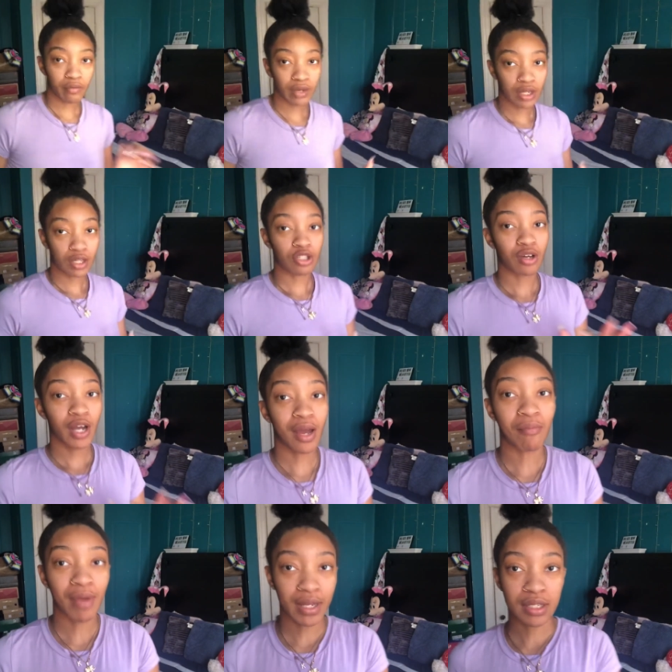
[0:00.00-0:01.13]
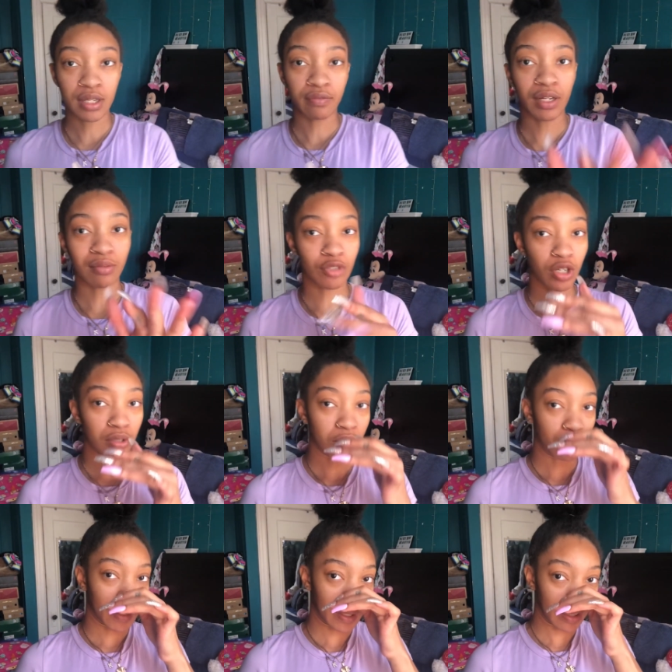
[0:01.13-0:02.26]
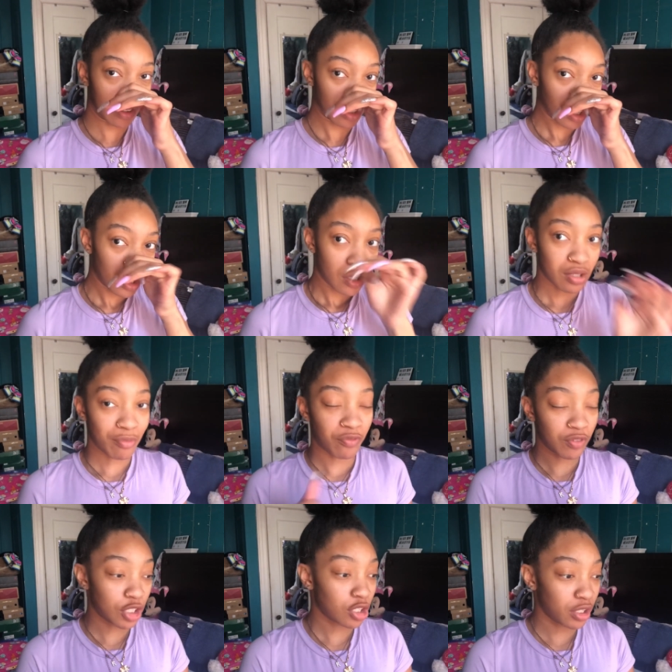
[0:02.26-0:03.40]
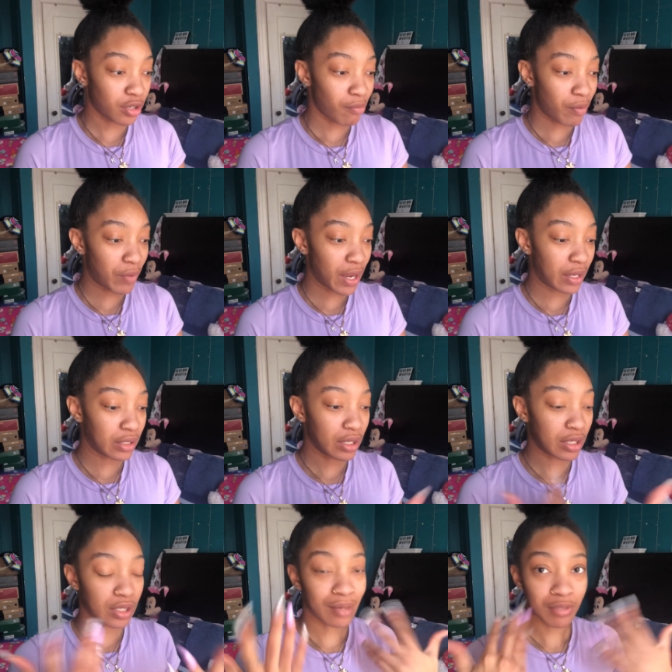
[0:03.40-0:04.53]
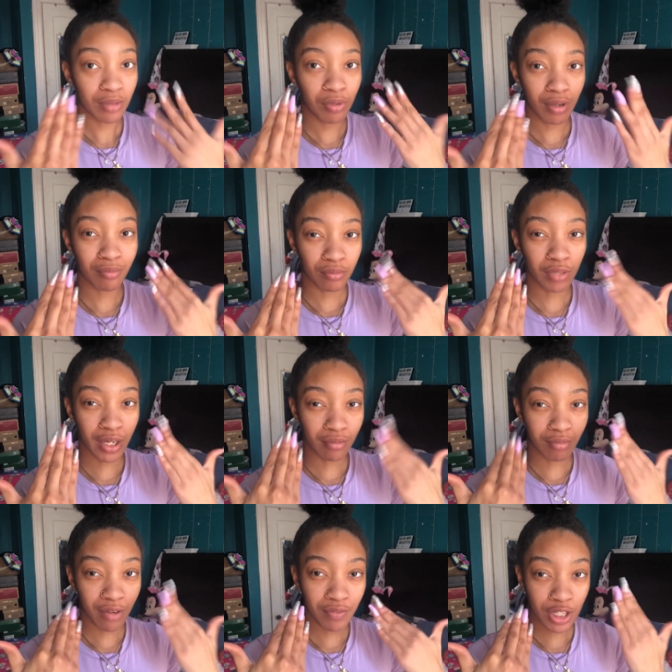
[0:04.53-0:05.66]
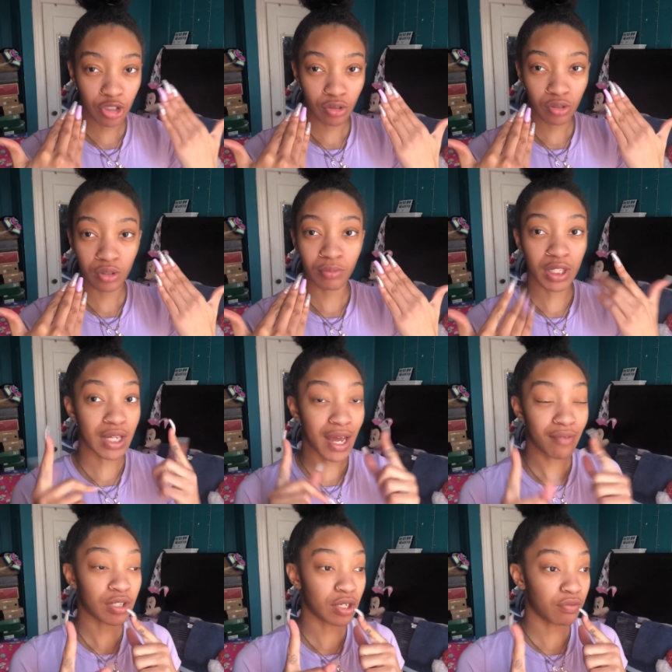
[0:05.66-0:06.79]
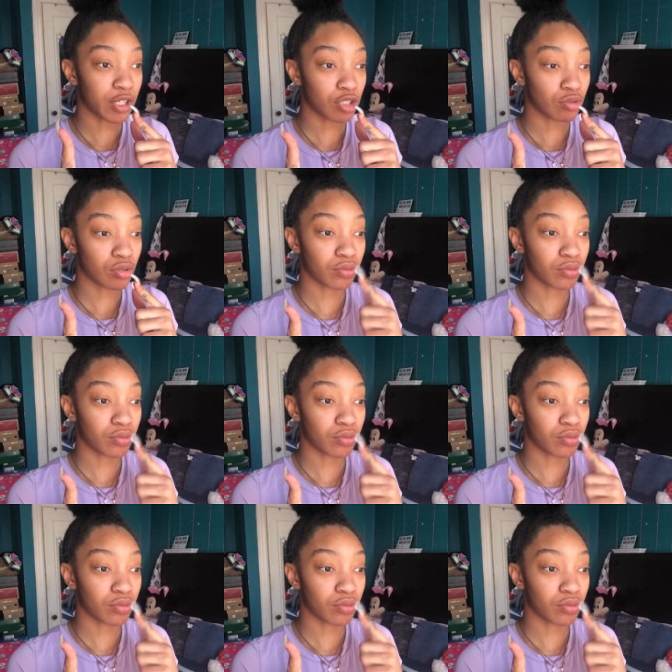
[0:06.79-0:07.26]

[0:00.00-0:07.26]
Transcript: right y'all so i got mad stuff that i'm trying to do right now so i'm gonna finish cleaning up my bed and then i'm gonna put like my facial on because i haven't did a facial this